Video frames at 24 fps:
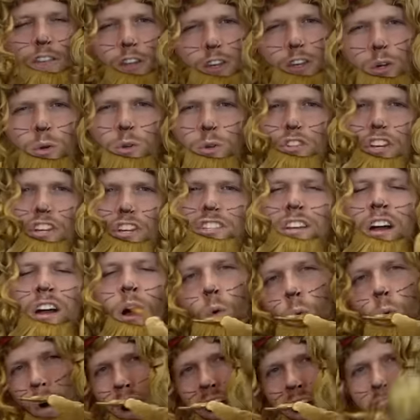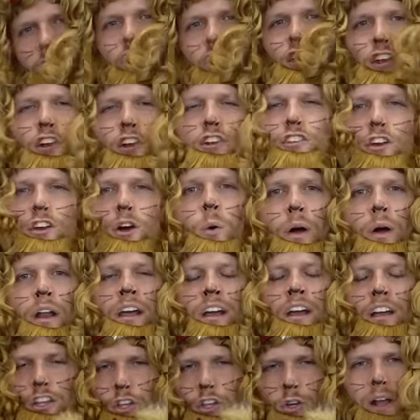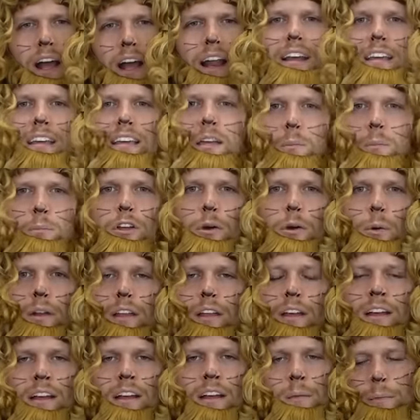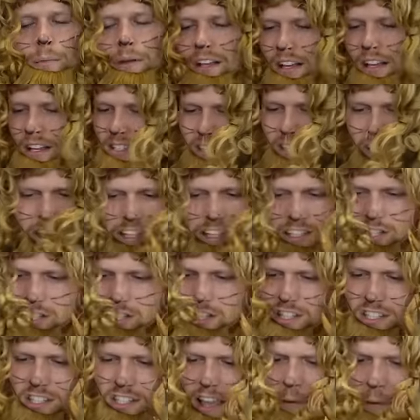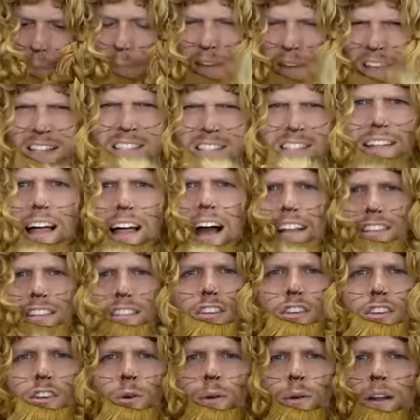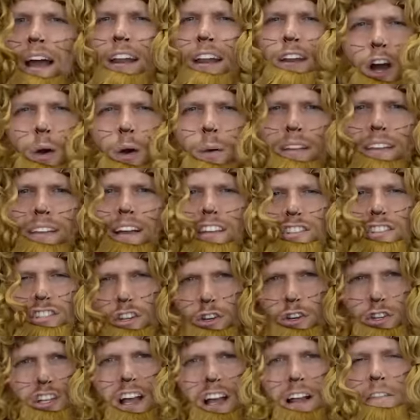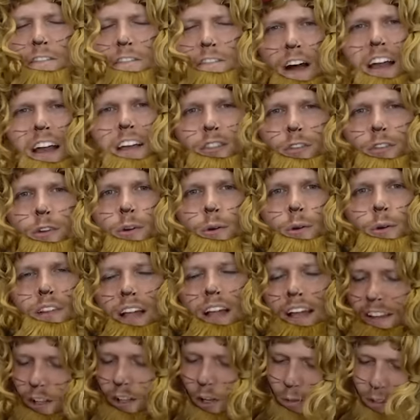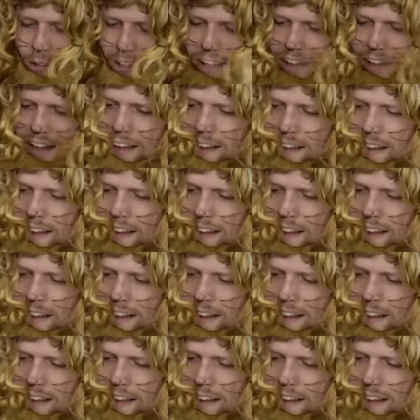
you just... Whatever you're doing, you got to keep doing it because it's just, it means a lot to you, and I know it does, and you just got to fight through. Like, don't let